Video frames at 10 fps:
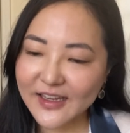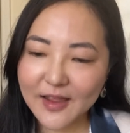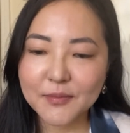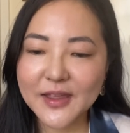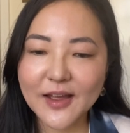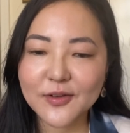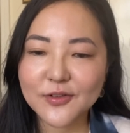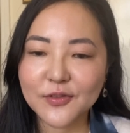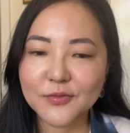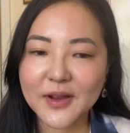get me
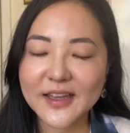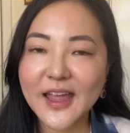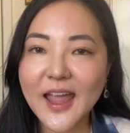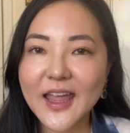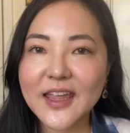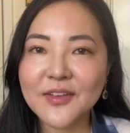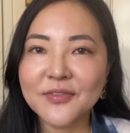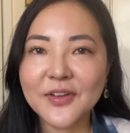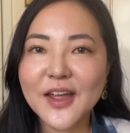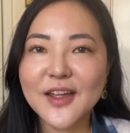out of my
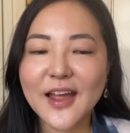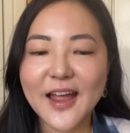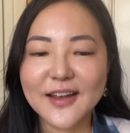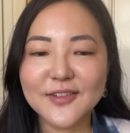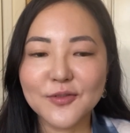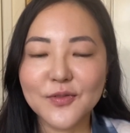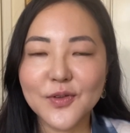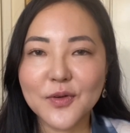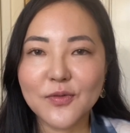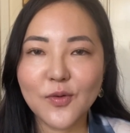cave and
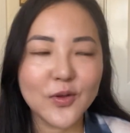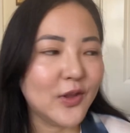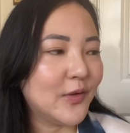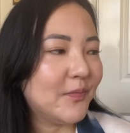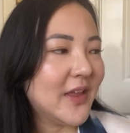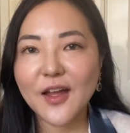review it for you.